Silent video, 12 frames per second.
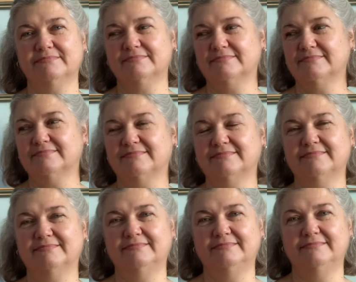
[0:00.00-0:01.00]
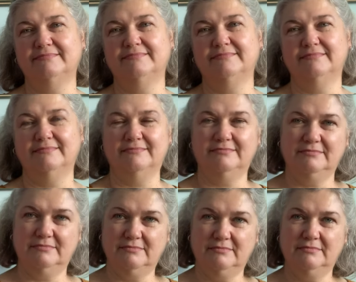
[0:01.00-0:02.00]

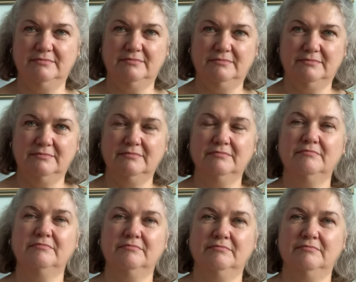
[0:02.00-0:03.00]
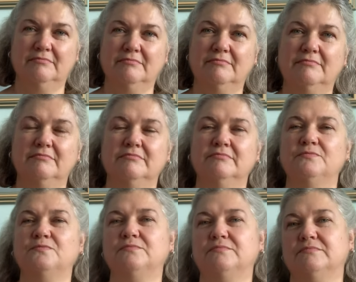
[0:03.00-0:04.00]

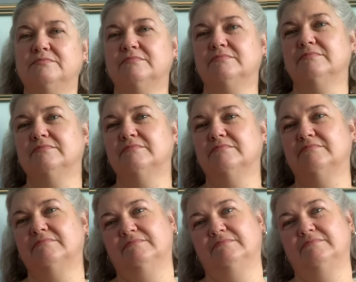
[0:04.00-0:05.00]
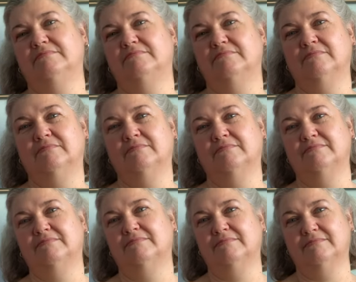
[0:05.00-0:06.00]

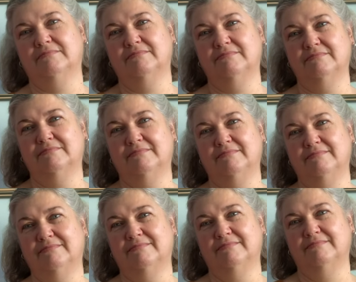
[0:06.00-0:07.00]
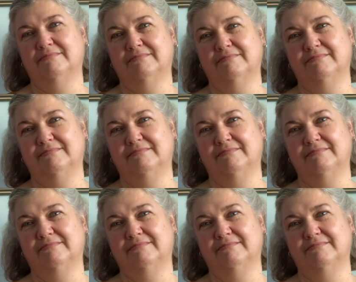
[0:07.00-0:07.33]
This person isn't speaking.